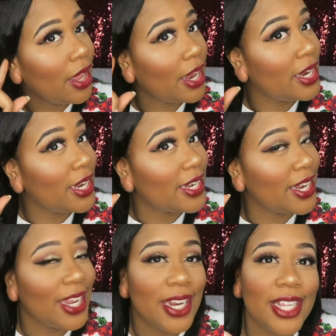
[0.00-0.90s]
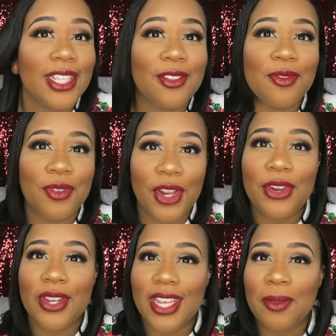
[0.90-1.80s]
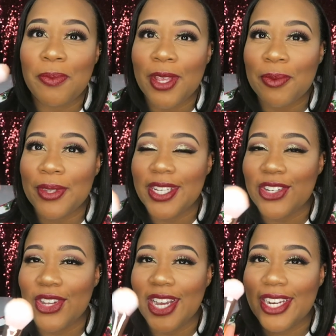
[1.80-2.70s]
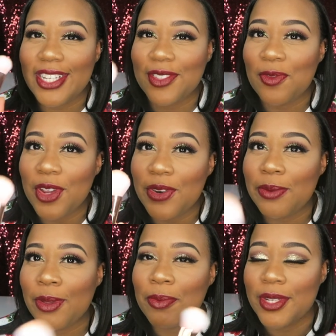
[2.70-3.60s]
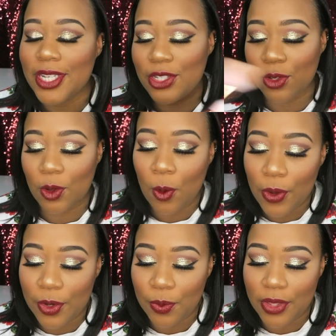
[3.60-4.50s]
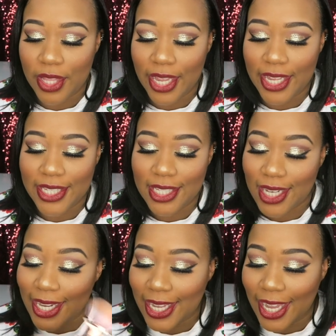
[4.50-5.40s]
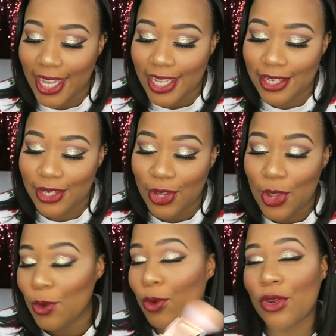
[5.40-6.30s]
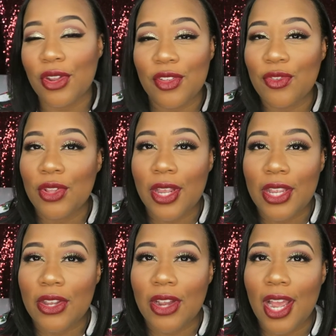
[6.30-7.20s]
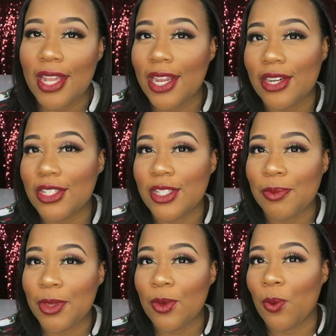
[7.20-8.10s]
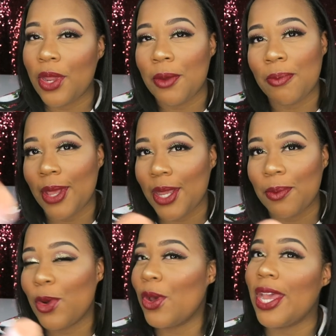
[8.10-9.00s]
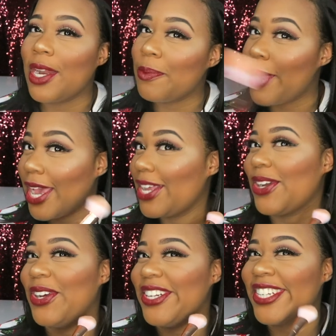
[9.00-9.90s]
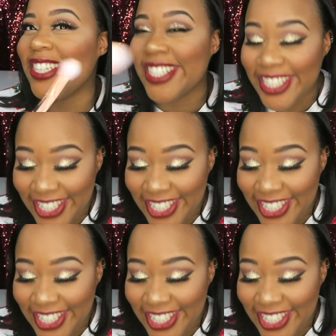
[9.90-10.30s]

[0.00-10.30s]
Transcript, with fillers: And it, it is very pigmented, you guys. It is very pigmented. So go in with a slight hand. Or if you like your highlighters to be wham bam, go ahead and pack it on.